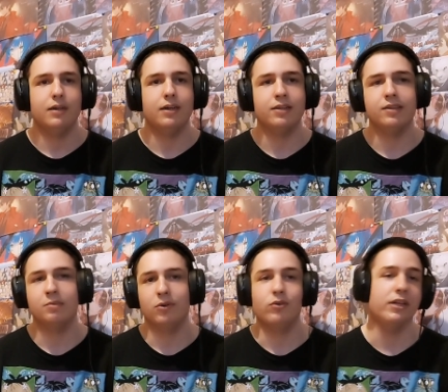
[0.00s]

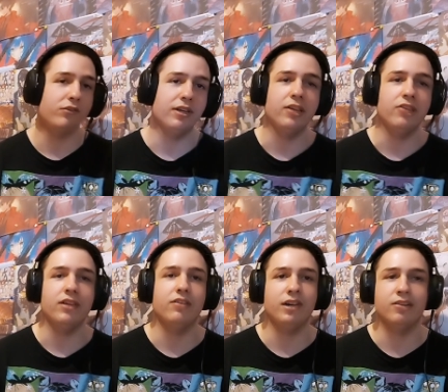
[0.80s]
Alright, all that to say, let's
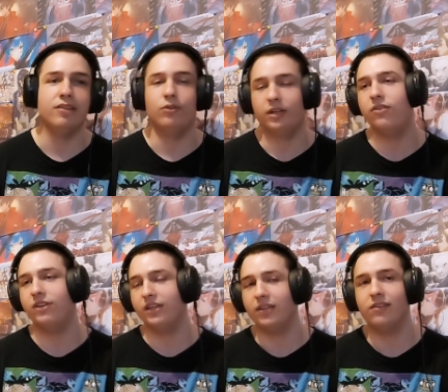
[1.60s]
check this out. And all that to
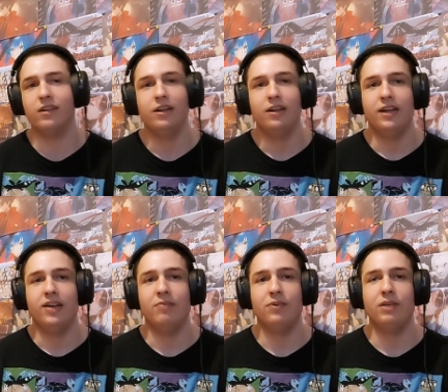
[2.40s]
say that I
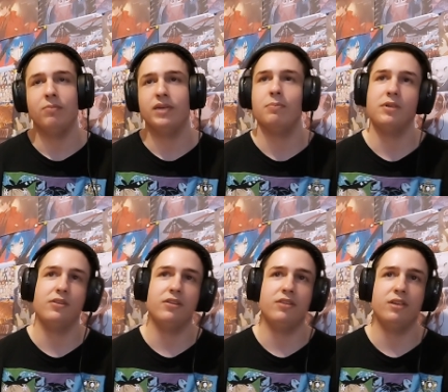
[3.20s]
have pretty weak P
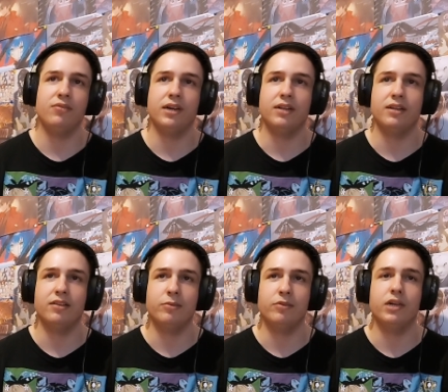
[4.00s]
T S D for like that
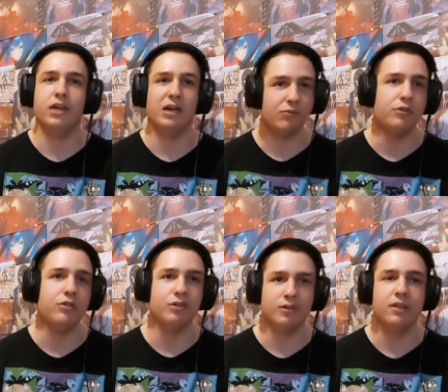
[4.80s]
Samsung alarm for
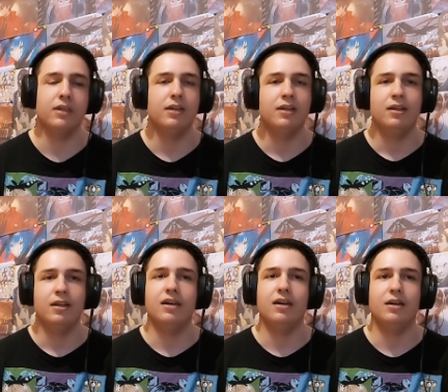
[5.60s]
sure.
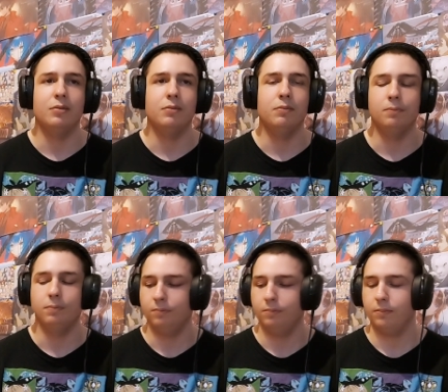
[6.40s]

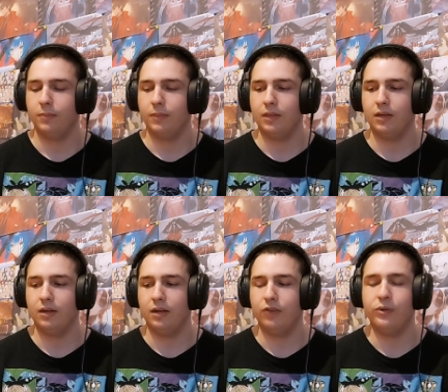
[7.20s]
Um,
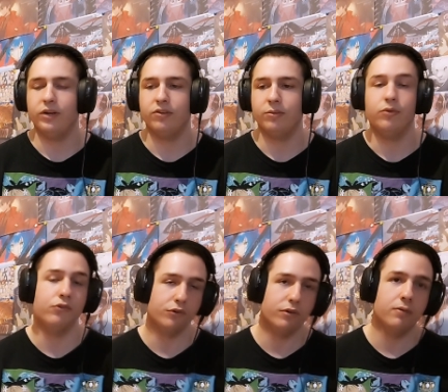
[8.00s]
as well as some of the
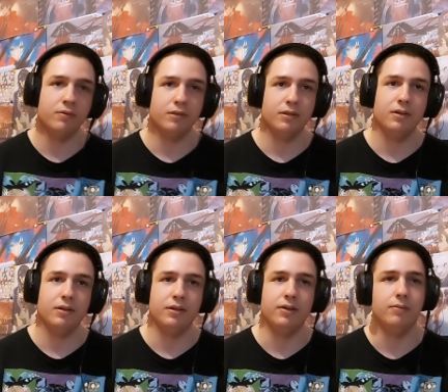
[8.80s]
tune,
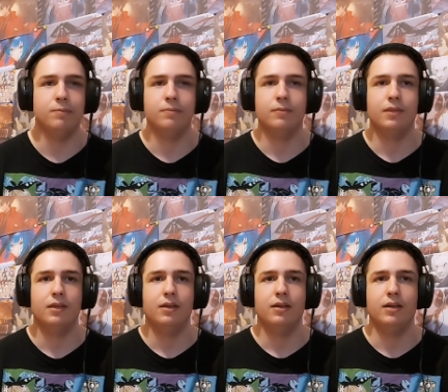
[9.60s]
you know.
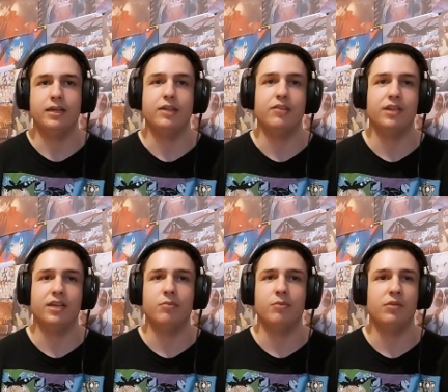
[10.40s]
Like I get
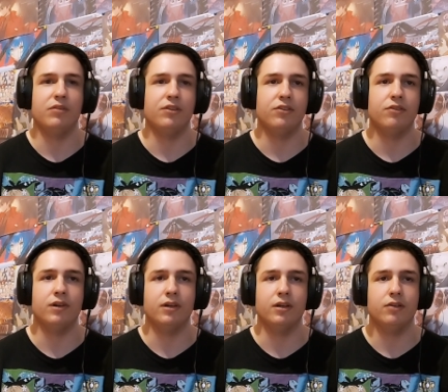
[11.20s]
scared by myself and stuff
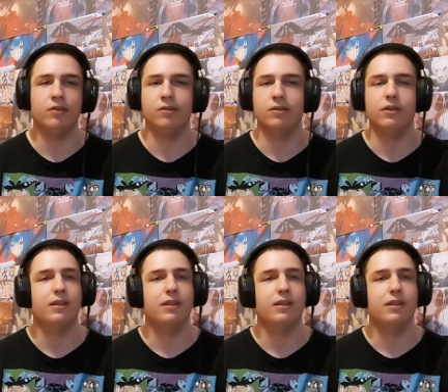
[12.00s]
like that, so.